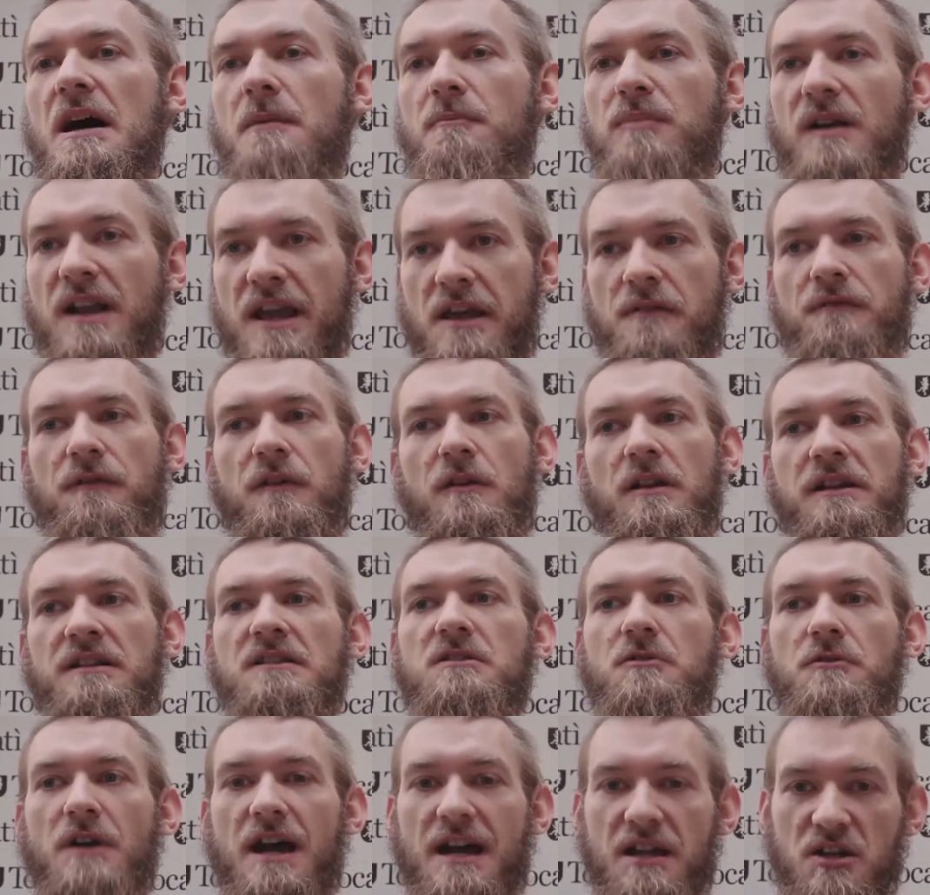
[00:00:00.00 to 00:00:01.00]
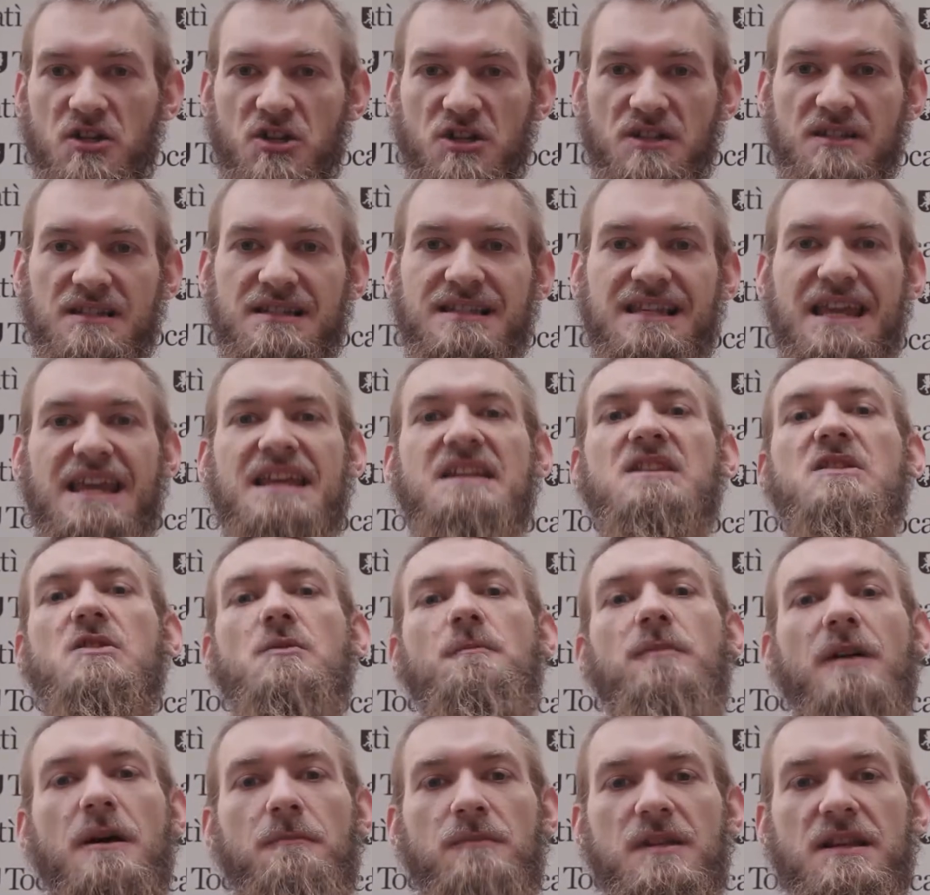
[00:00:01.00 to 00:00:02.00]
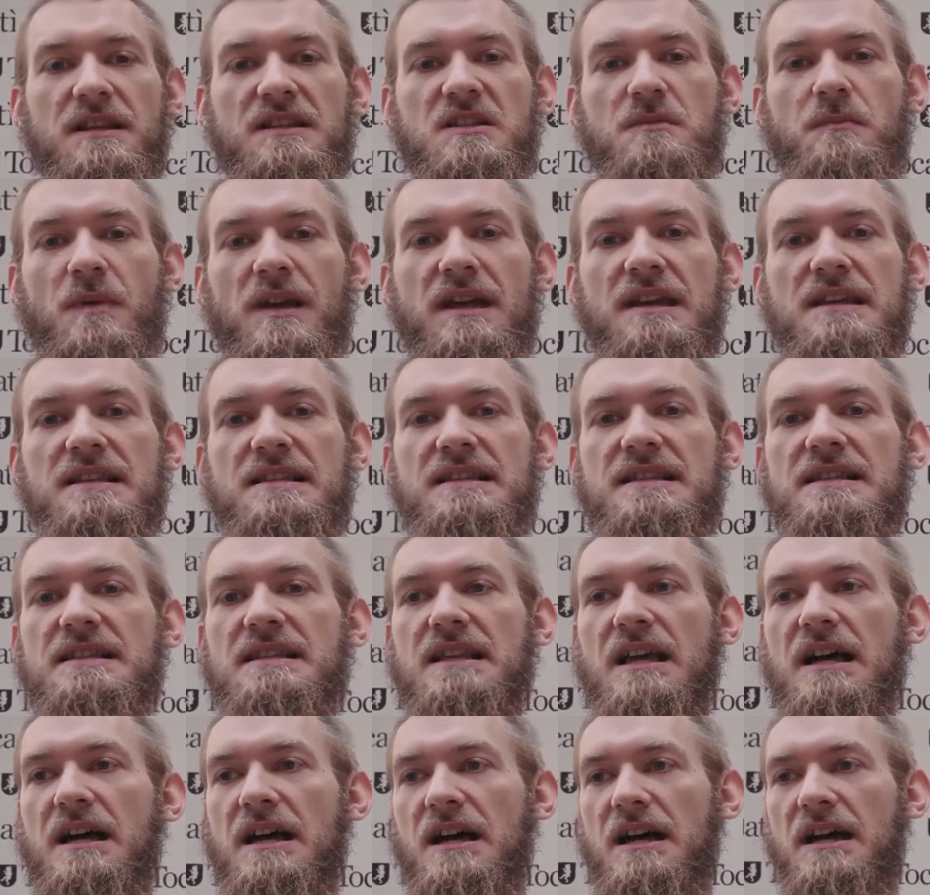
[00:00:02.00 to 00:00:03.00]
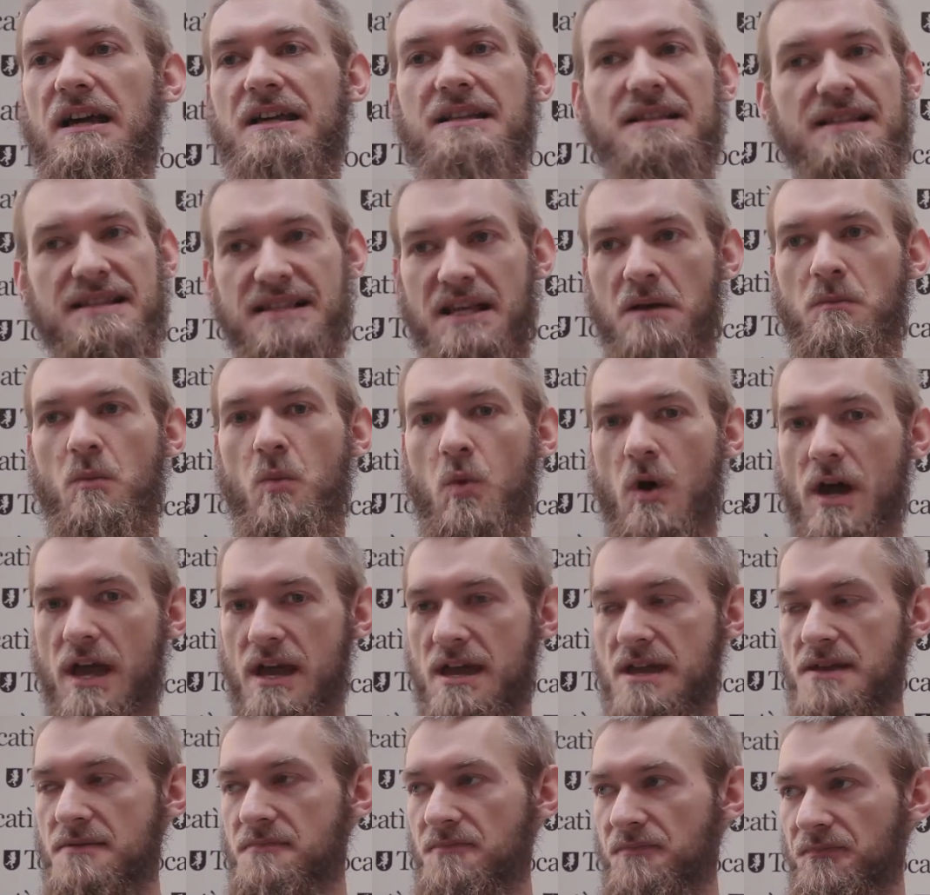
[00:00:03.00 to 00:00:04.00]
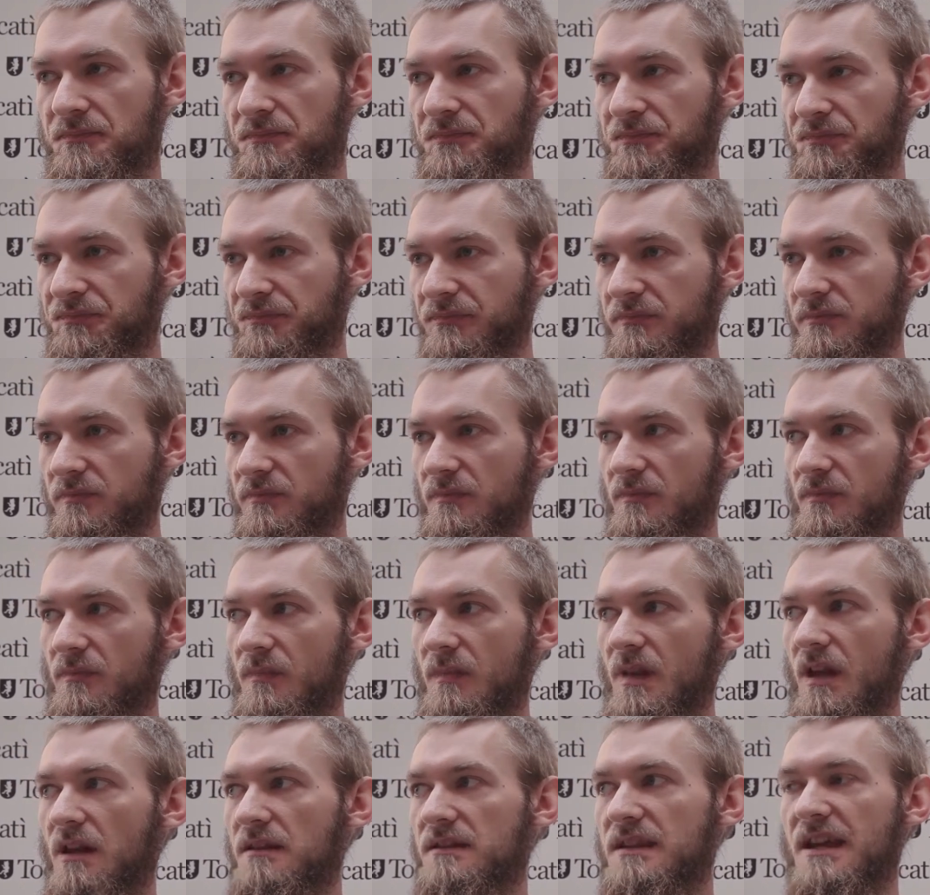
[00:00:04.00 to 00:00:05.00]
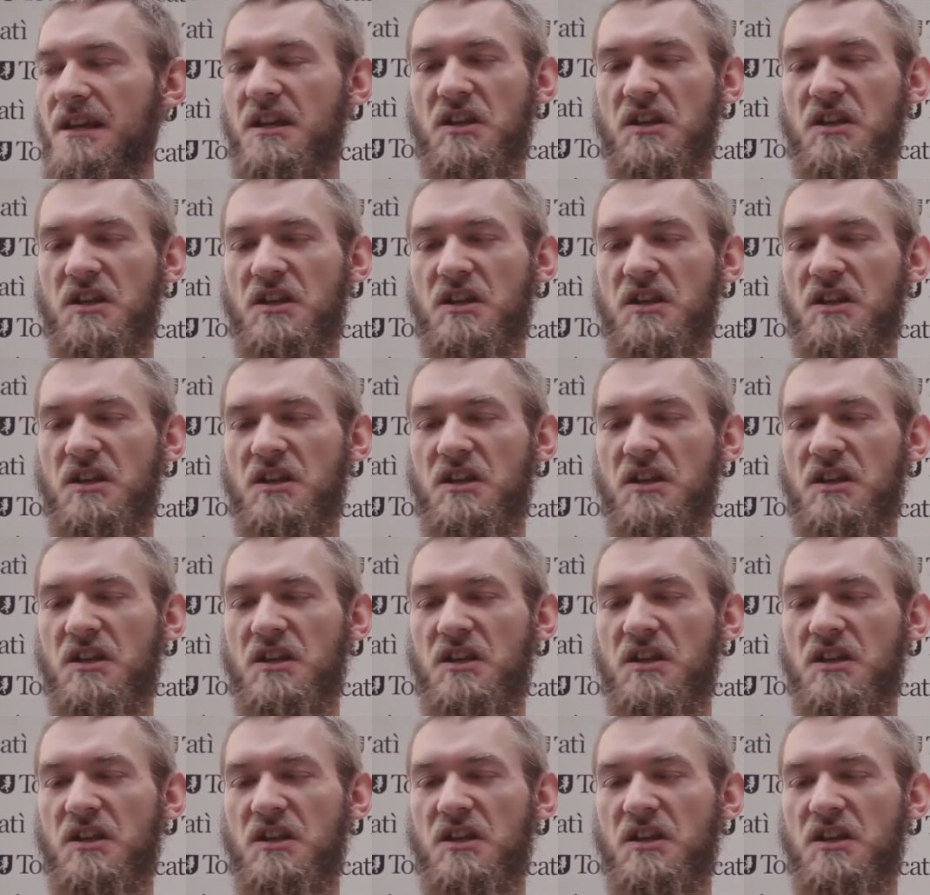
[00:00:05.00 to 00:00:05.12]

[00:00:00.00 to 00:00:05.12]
playful interactions into public space in some way, that